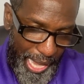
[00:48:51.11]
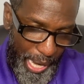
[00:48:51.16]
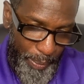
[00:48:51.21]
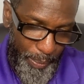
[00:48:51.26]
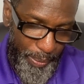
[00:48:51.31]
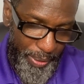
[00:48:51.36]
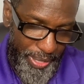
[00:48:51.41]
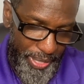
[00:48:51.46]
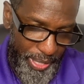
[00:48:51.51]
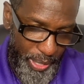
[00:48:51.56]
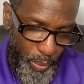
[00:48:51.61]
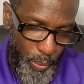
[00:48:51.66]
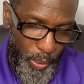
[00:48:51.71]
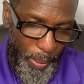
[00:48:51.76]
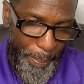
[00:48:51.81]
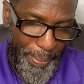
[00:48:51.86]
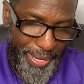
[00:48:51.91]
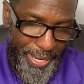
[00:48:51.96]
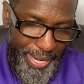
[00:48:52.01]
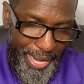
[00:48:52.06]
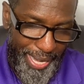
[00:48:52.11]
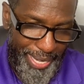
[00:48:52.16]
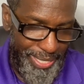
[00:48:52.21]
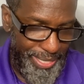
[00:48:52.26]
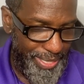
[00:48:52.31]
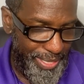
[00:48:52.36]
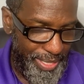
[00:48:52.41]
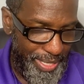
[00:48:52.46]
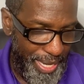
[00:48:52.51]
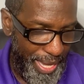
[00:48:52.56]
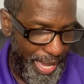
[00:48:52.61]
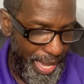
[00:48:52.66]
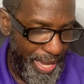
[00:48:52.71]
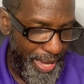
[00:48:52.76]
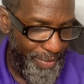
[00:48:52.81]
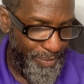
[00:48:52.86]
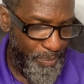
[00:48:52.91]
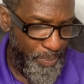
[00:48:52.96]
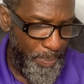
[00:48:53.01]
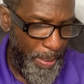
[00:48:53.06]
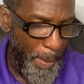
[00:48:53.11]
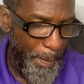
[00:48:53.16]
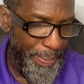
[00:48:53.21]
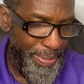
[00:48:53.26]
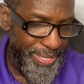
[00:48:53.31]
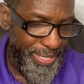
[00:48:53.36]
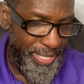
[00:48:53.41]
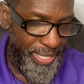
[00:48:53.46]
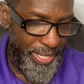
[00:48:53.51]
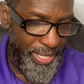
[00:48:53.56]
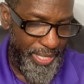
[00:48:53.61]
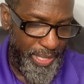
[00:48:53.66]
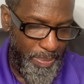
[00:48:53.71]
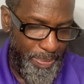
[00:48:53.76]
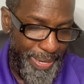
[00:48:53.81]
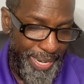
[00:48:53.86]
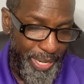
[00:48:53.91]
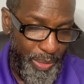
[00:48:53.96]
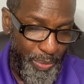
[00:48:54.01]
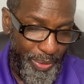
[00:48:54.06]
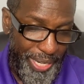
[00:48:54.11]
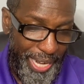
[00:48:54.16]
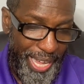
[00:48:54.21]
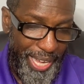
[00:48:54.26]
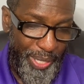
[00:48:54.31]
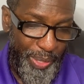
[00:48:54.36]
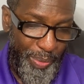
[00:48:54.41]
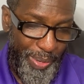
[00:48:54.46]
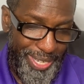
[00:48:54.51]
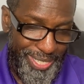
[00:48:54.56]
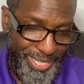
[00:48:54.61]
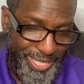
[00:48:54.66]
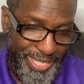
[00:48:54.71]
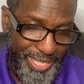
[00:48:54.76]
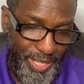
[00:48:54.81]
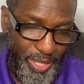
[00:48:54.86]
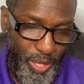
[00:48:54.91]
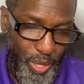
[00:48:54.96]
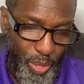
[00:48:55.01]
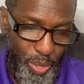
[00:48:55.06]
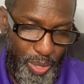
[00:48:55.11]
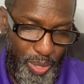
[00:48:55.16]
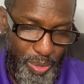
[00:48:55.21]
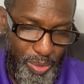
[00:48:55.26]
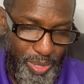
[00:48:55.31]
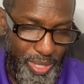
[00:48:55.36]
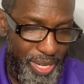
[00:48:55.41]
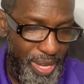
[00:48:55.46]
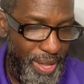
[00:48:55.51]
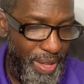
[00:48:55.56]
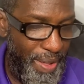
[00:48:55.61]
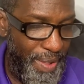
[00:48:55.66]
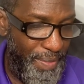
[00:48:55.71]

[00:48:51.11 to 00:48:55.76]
it would be nice to have bumper stickers made with IUIC logos